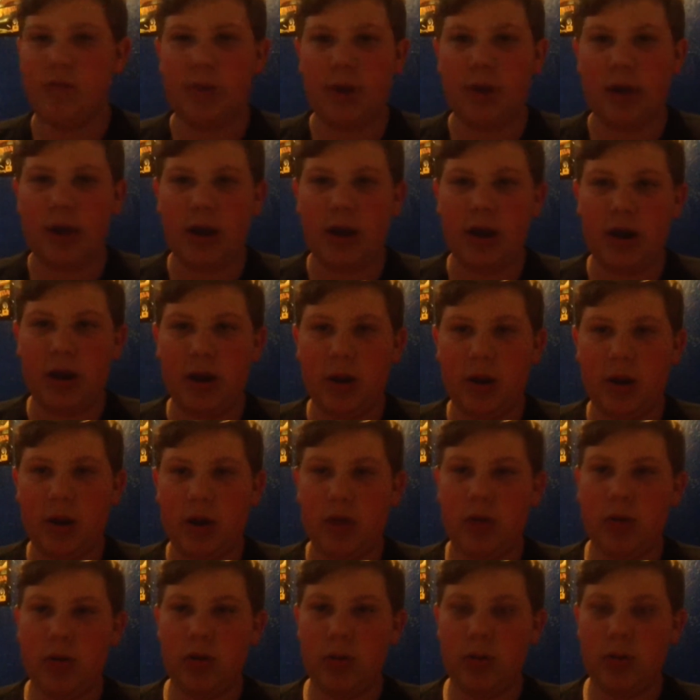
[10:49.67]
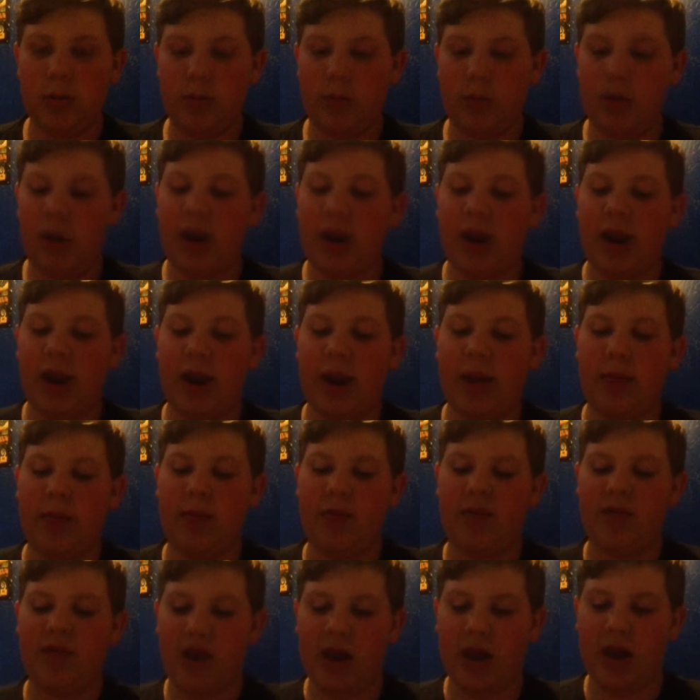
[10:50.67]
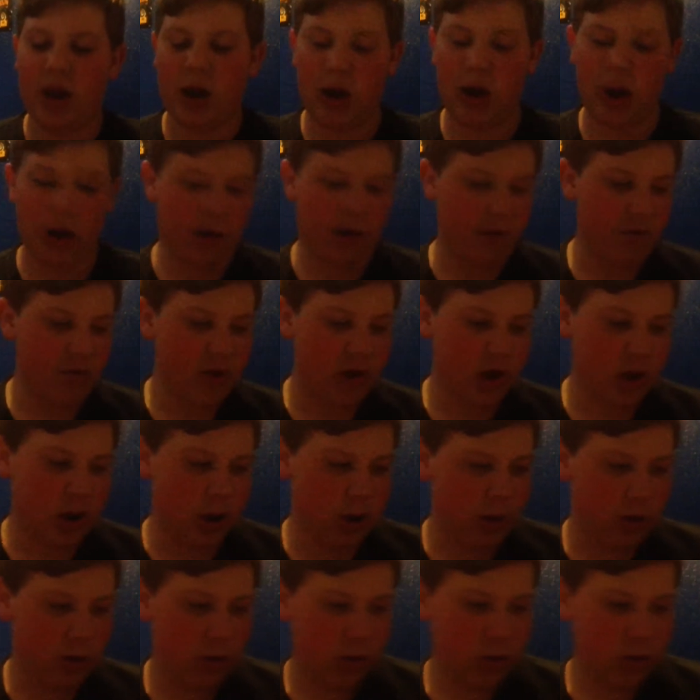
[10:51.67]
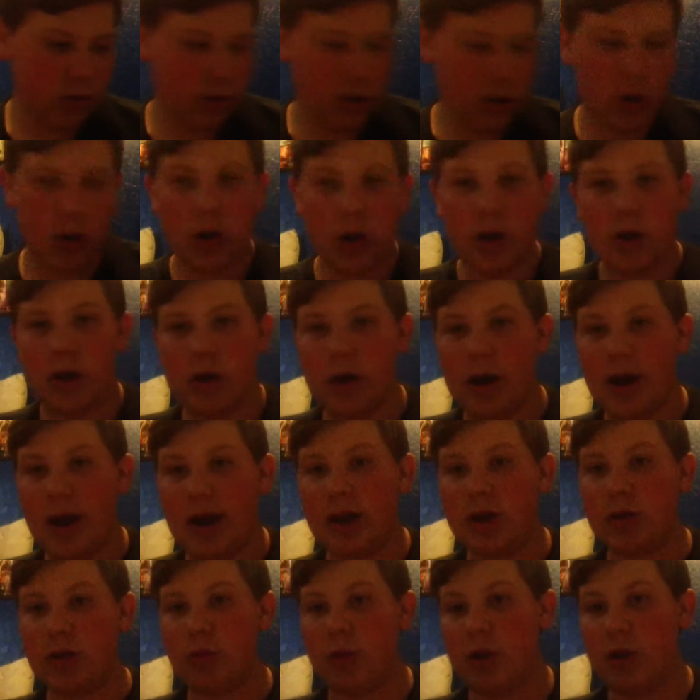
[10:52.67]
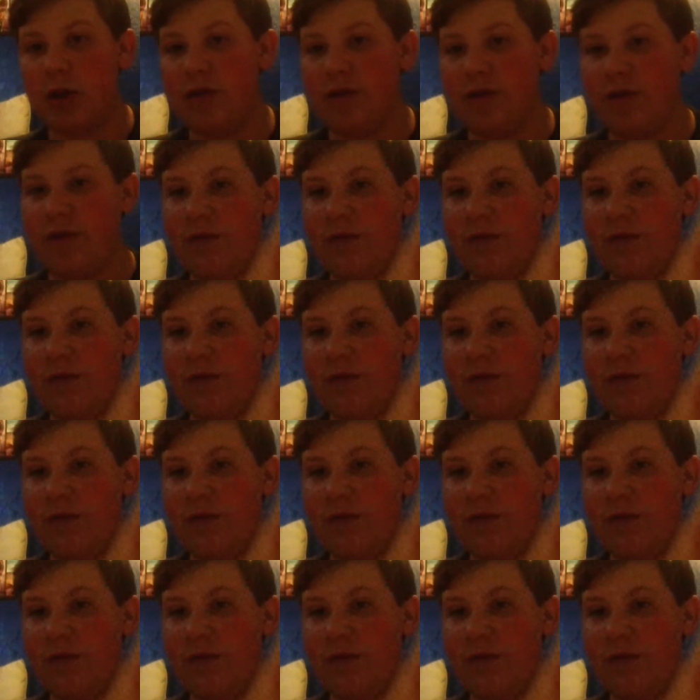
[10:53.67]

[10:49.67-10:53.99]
played it, but I am a fan of the next one,